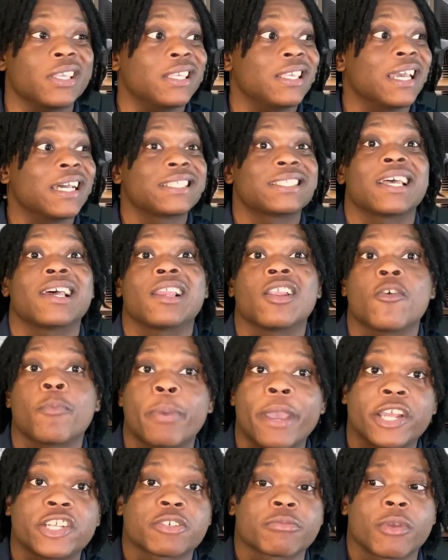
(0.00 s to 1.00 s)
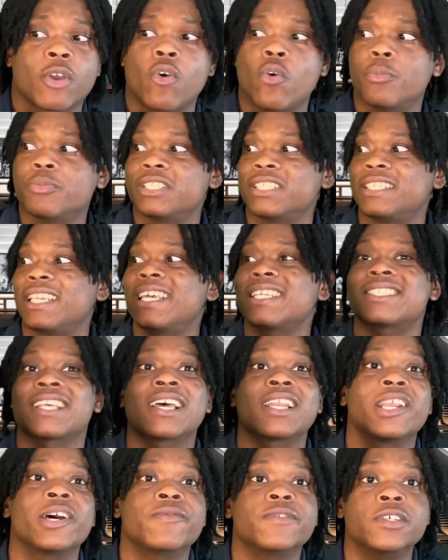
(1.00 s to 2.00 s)
Yes, I love Patrick Mahomes. Yes, I
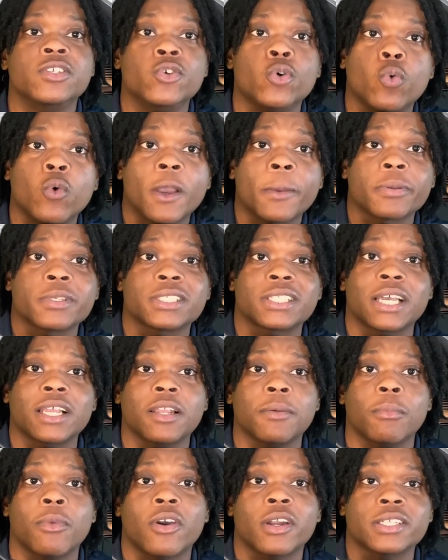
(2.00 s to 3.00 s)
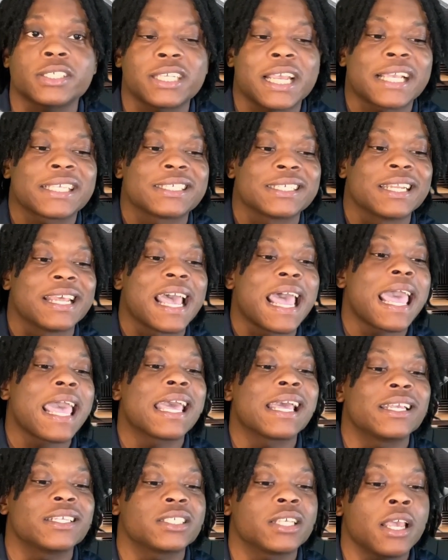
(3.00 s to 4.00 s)
love the new weapons that Lamar Jackson
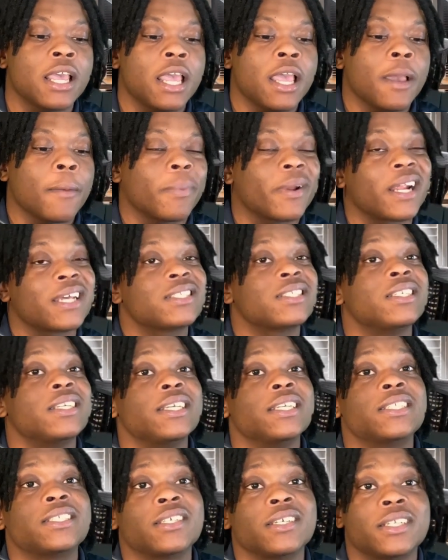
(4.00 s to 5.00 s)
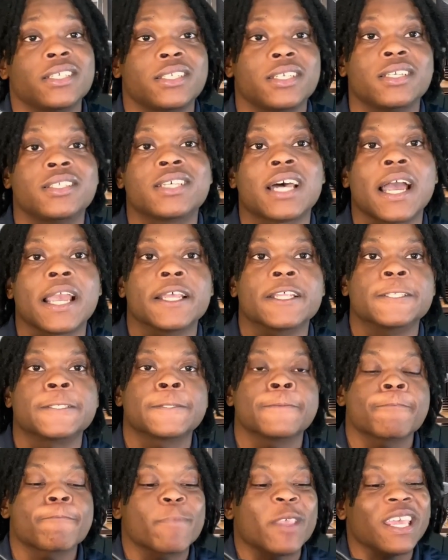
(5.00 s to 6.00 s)
has. But I see these Tennessee Titans,
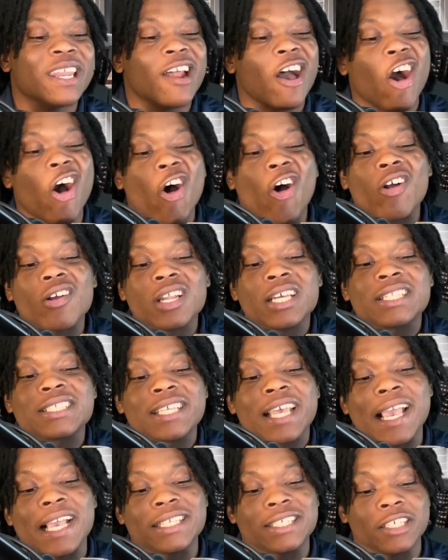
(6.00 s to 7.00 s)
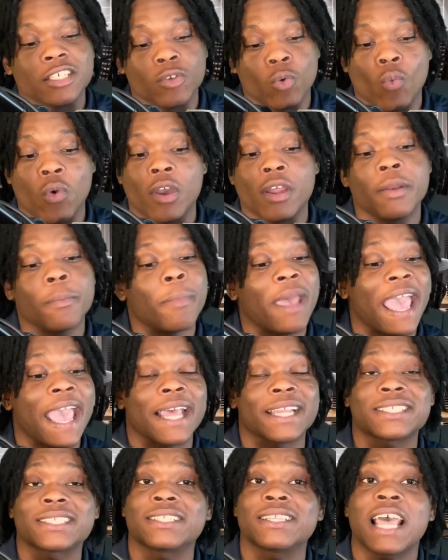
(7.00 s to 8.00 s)
and all it takes is 1
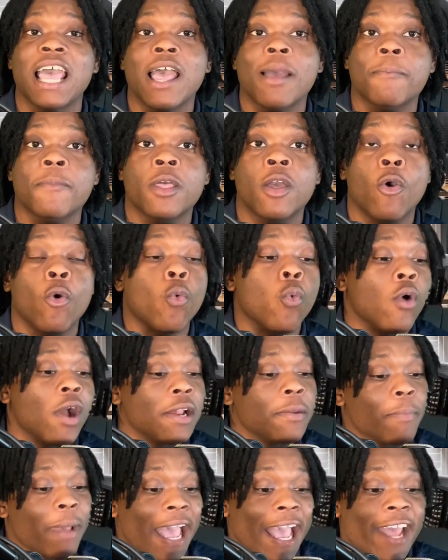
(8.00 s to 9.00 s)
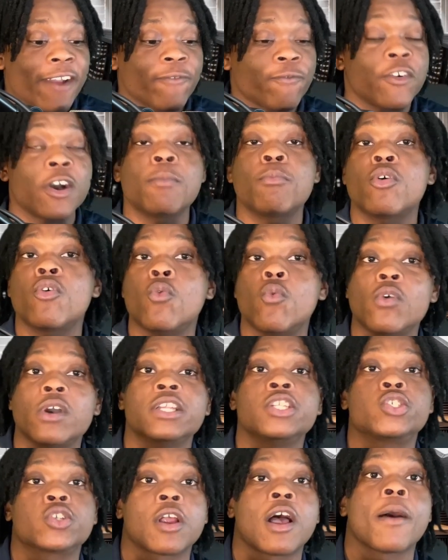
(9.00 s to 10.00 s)
bad snap, 1 bad fumble,
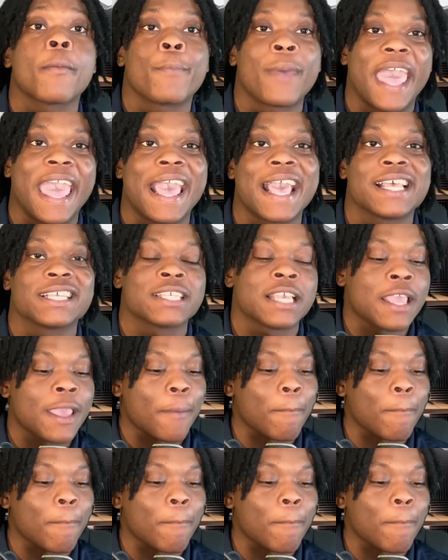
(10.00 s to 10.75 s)
1 drop pass.